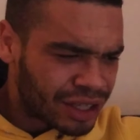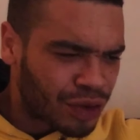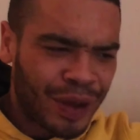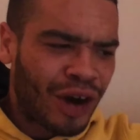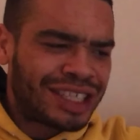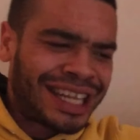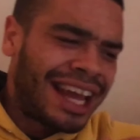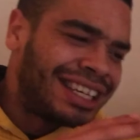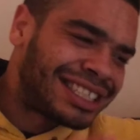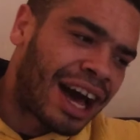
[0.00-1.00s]
So we gotta
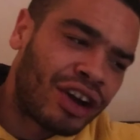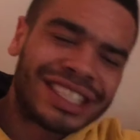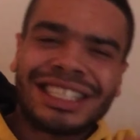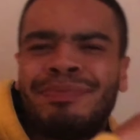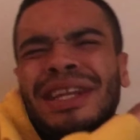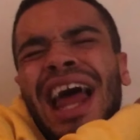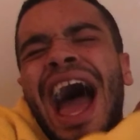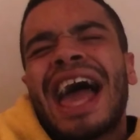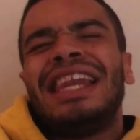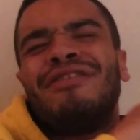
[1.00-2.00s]
check this out, this has been
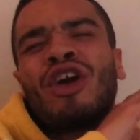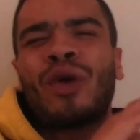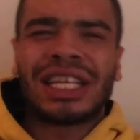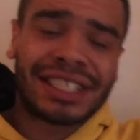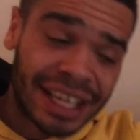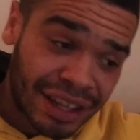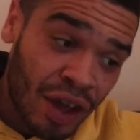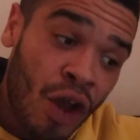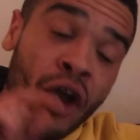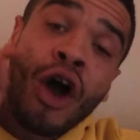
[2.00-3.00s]
highly requested.
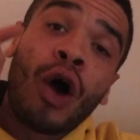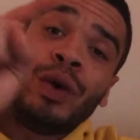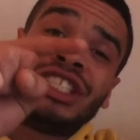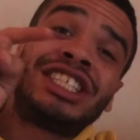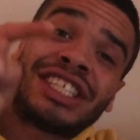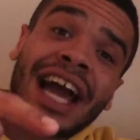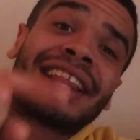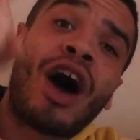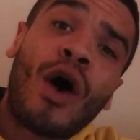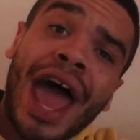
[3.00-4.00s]
We just
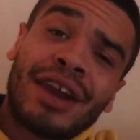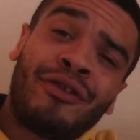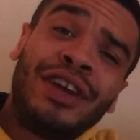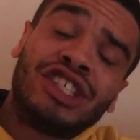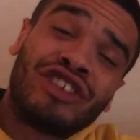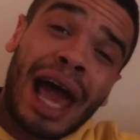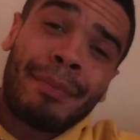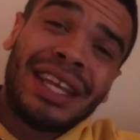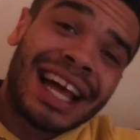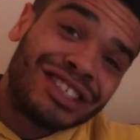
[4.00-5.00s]
checked out N featuring
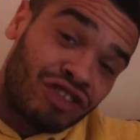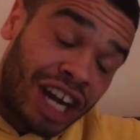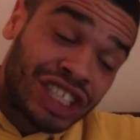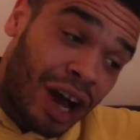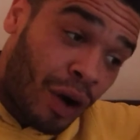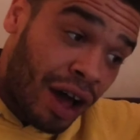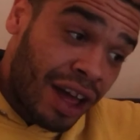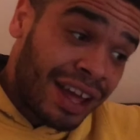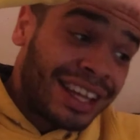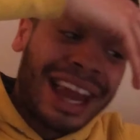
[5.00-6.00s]
Abidaz Rush Hour,
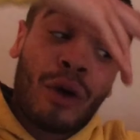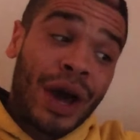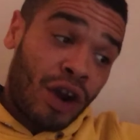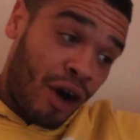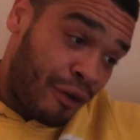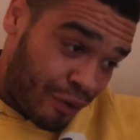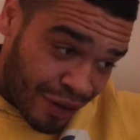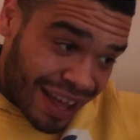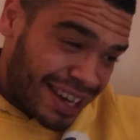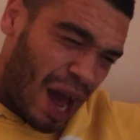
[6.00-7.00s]
that went off.
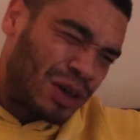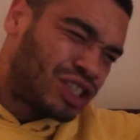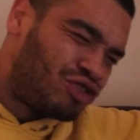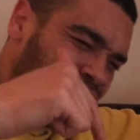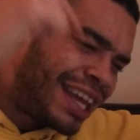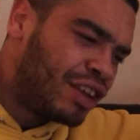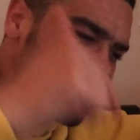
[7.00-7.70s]
Now it's Ricky